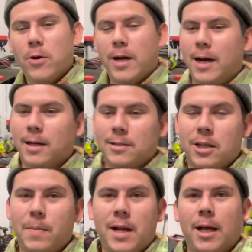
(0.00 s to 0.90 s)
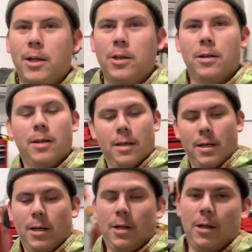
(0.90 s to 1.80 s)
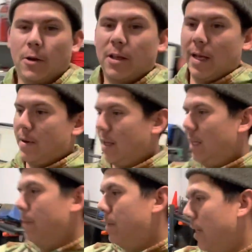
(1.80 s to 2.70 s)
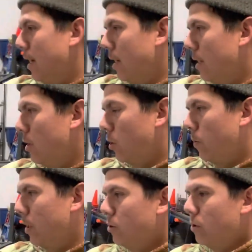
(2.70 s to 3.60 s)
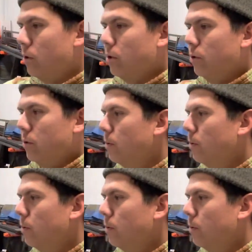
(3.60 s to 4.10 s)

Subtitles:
So I'm gonna keep the original